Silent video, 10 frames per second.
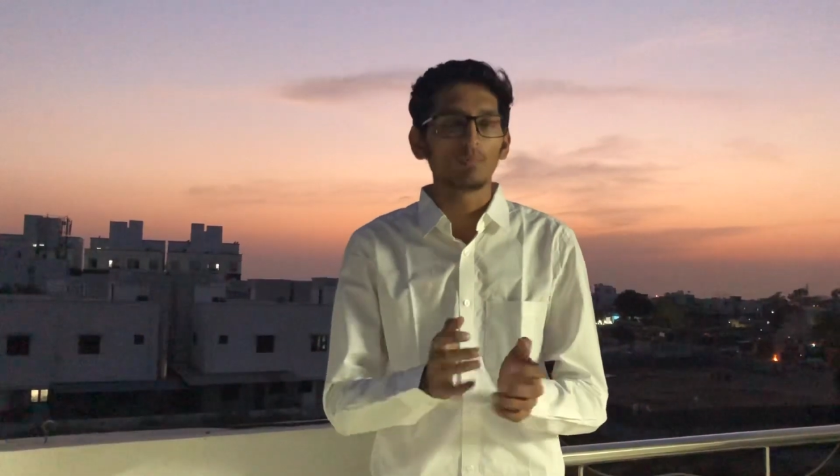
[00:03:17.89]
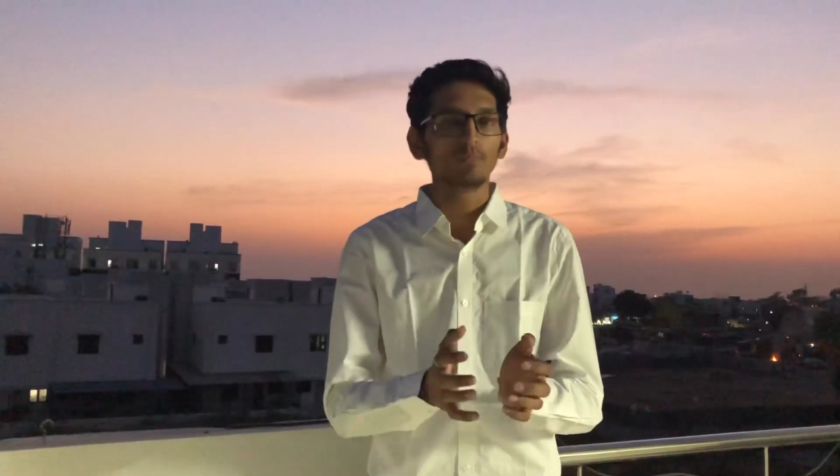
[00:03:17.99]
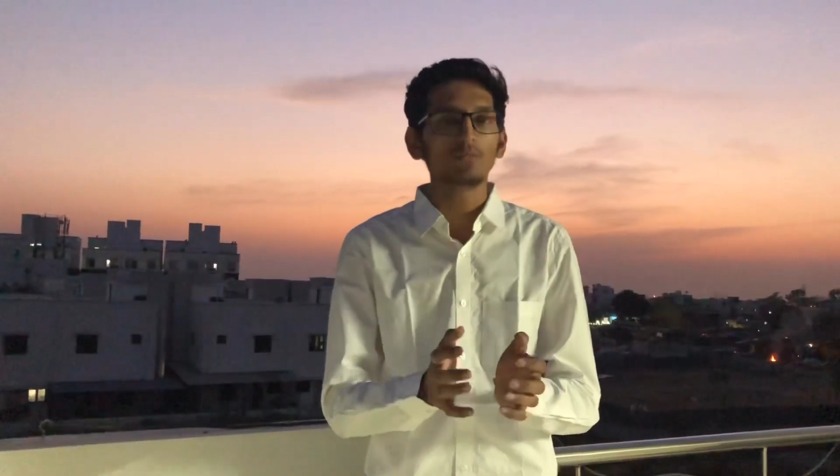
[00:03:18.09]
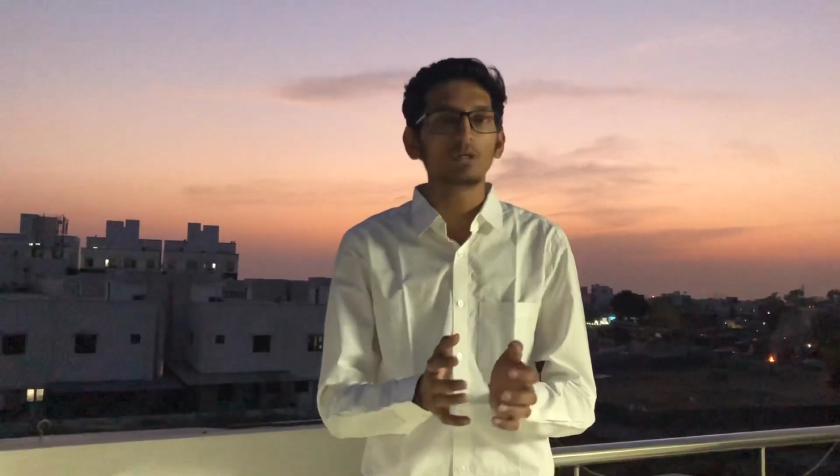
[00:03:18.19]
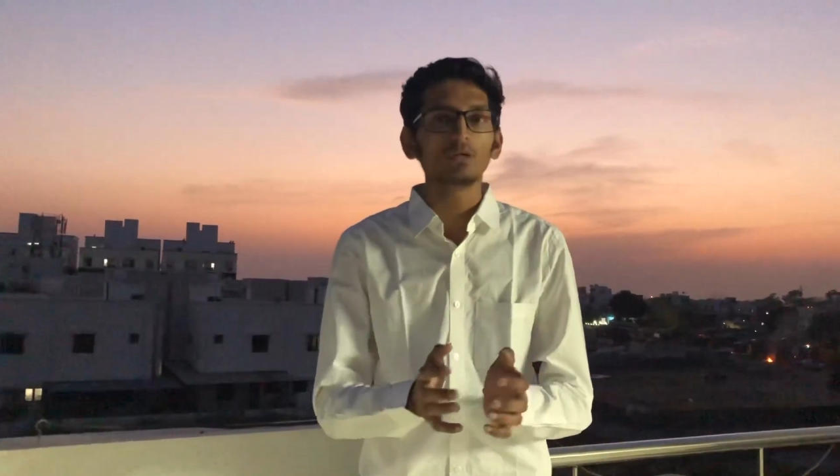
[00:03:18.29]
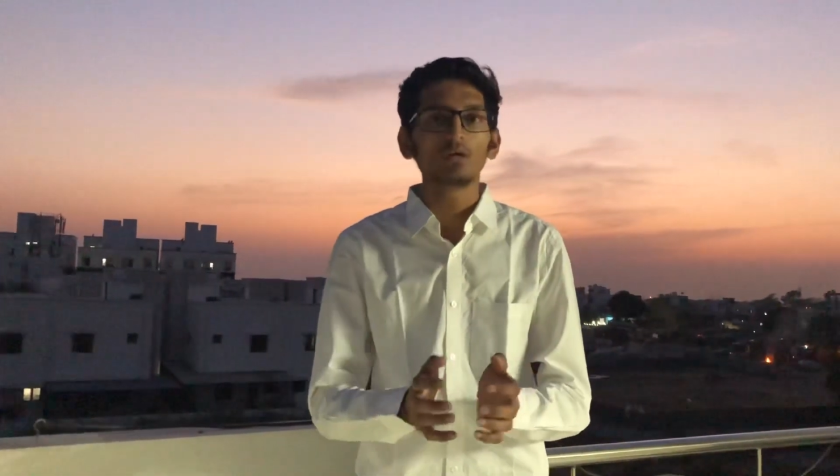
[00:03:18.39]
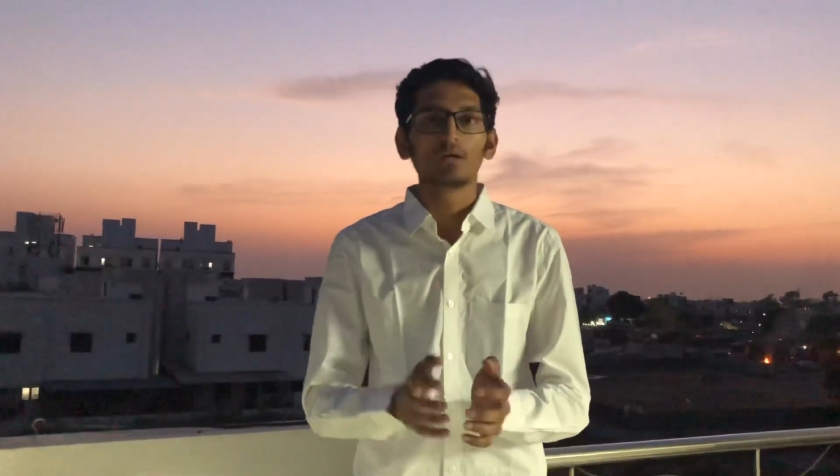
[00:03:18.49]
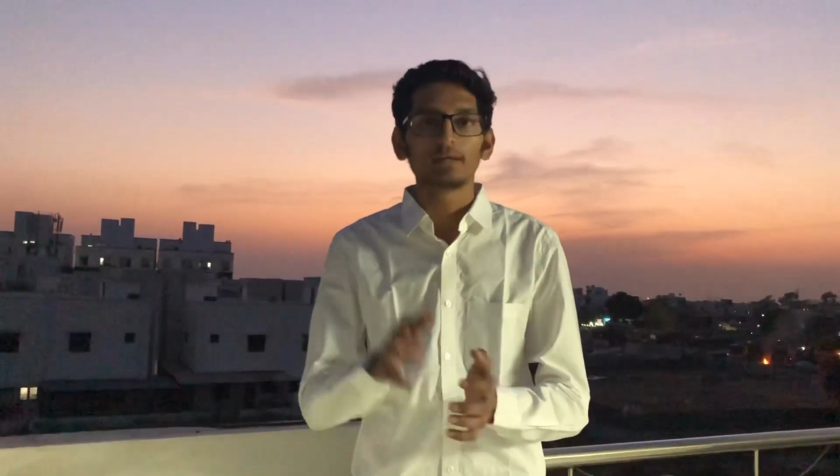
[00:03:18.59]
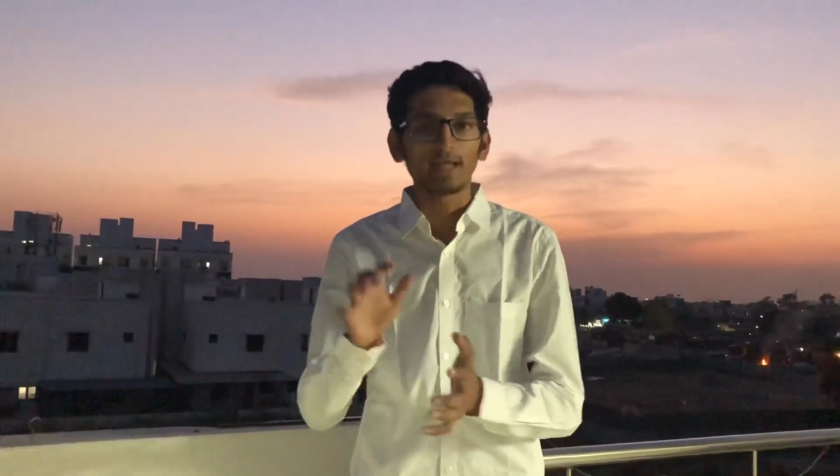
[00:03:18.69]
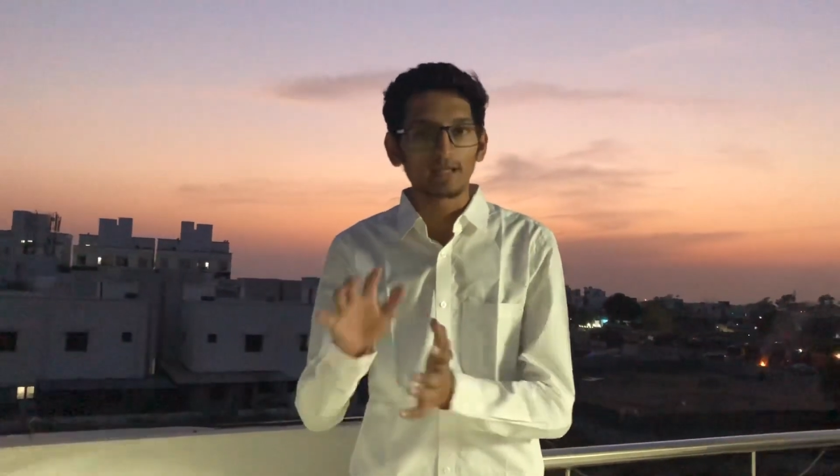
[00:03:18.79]
up the
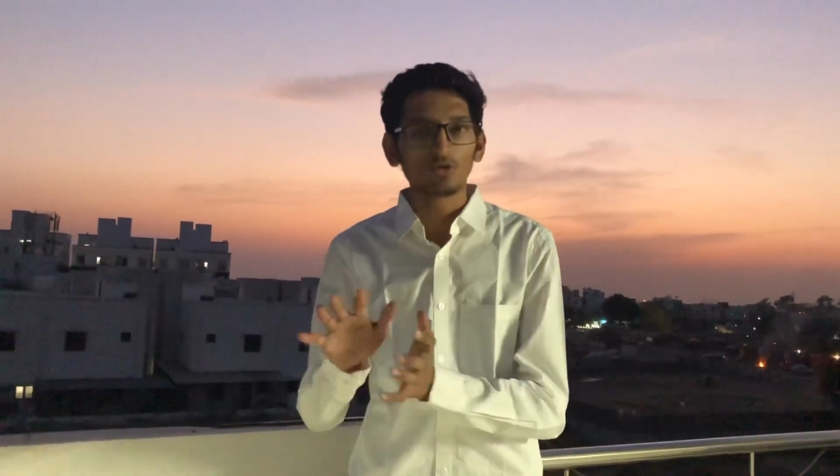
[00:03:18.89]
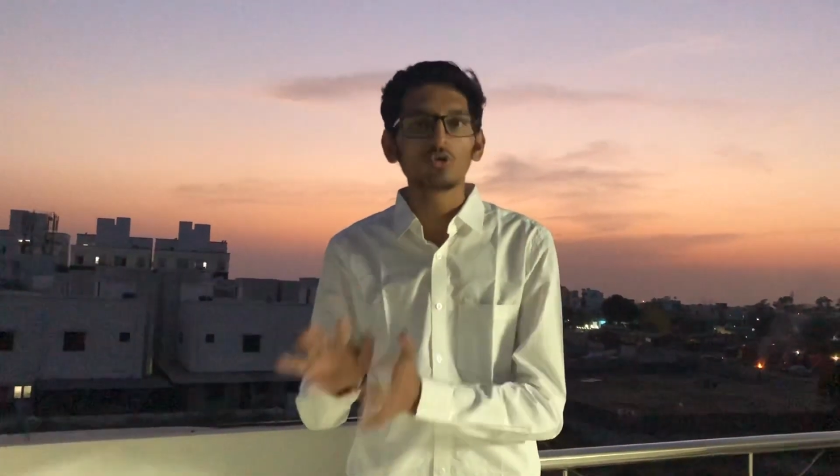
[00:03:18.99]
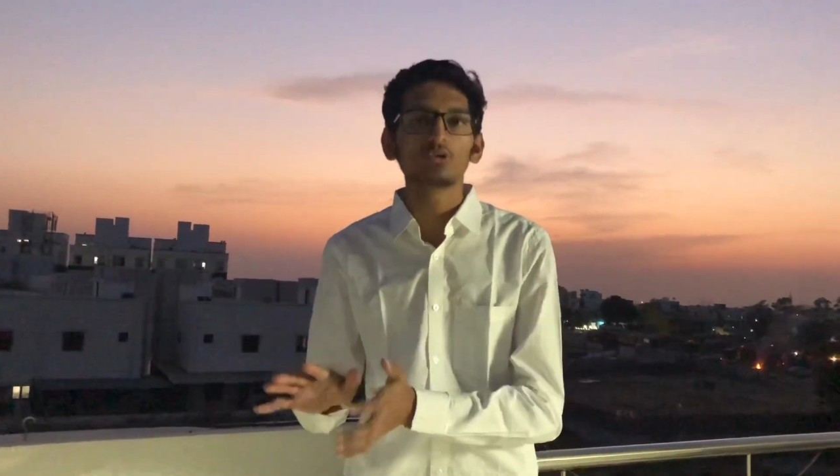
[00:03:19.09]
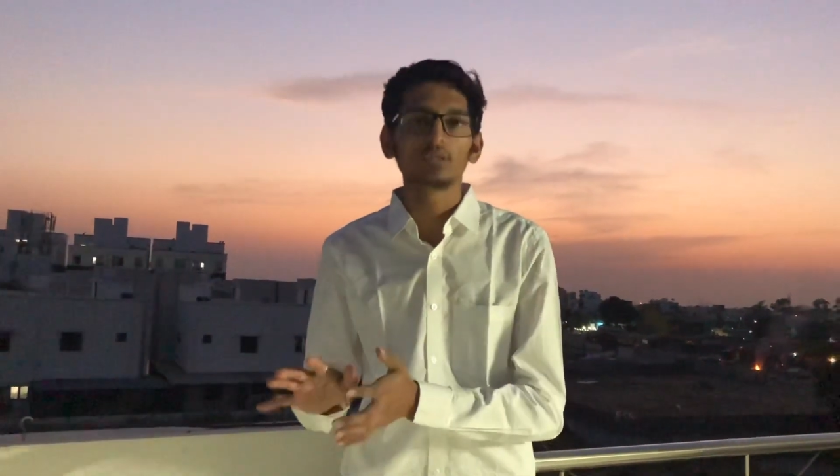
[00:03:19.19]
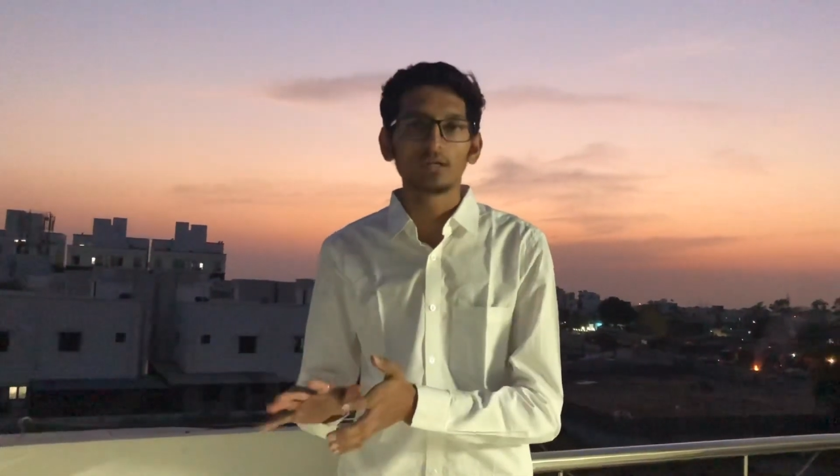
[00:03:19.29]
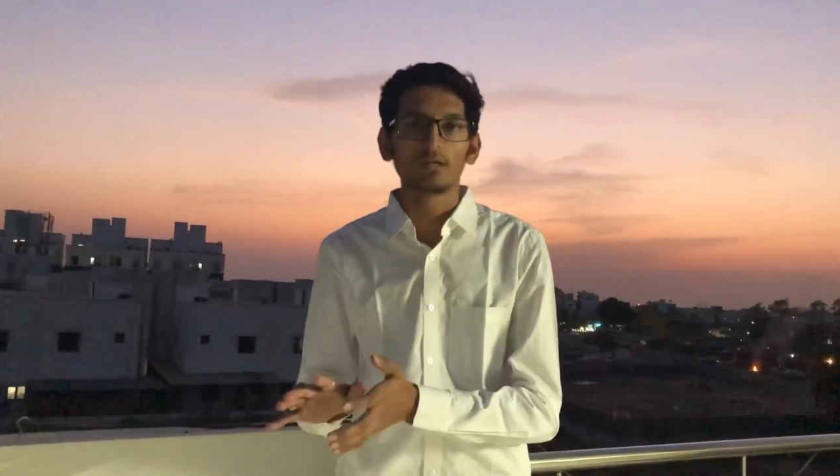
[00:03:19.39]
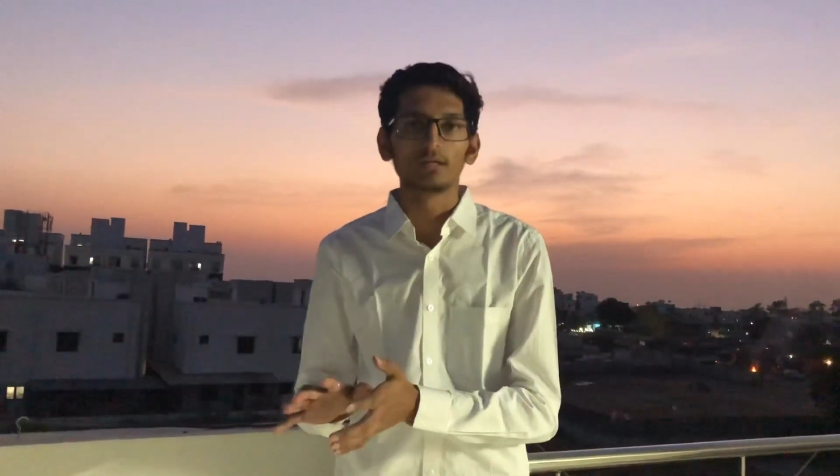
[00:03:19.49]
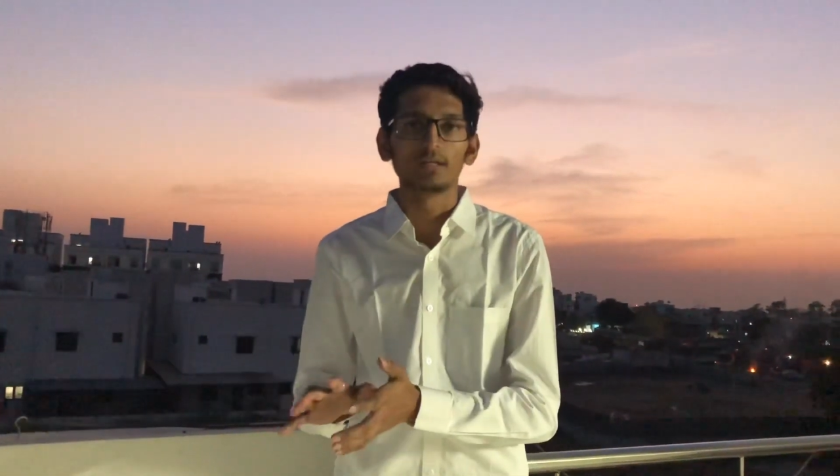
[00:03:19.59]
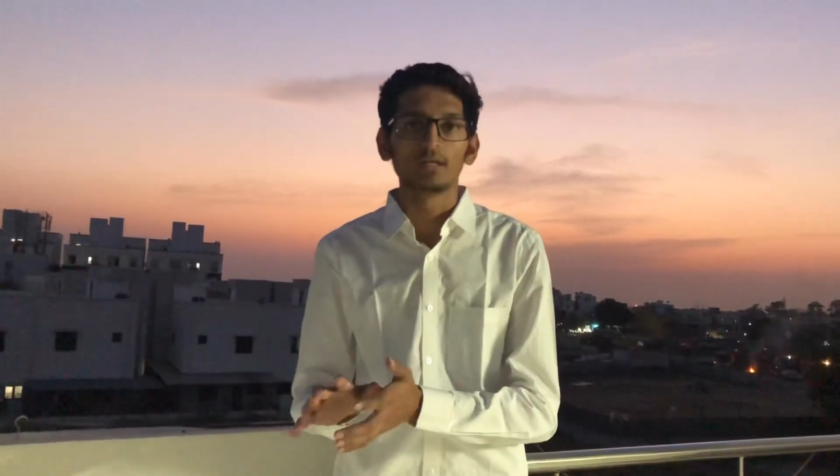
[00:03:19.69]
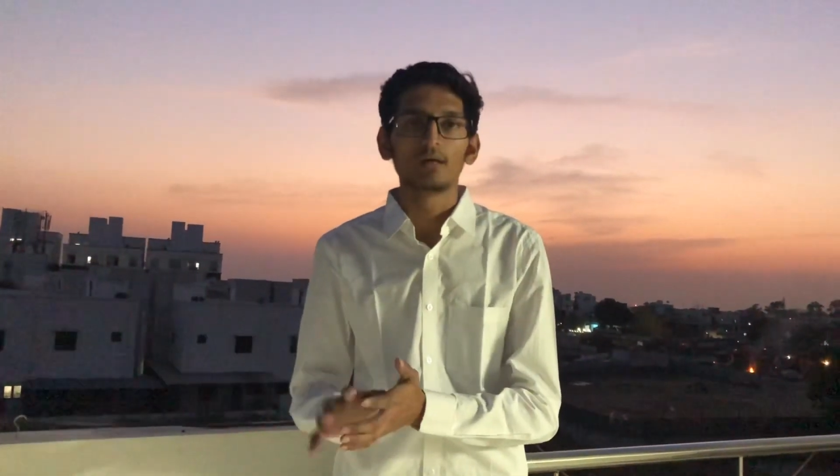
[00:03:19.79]
technological learning.